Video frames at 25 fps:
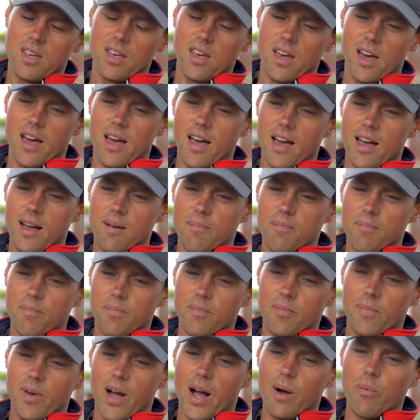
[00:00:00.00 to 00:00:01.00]
And
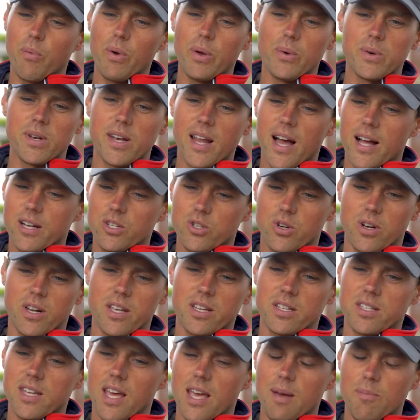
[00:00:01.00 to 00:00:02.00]
we would naturally
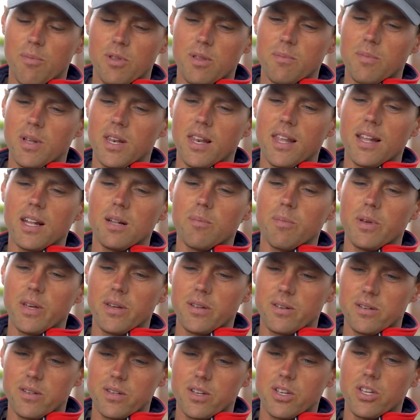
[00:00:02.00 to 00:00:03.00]
taper them a little
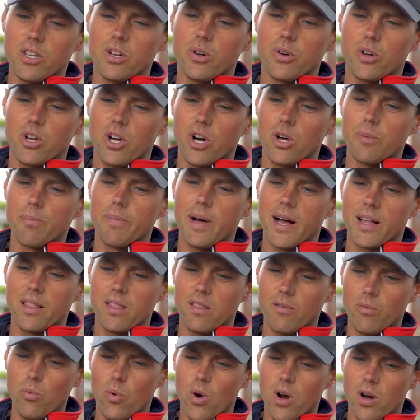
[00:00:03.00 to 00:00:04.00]
bit, cut back
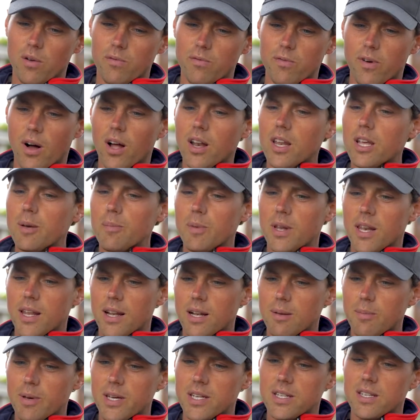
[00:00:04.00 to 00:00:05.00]
the work volume a
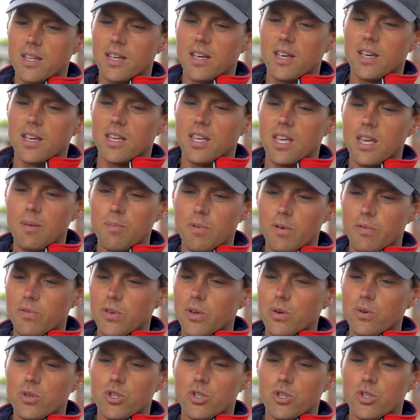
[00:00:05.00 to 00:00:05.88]
little bit, keep a few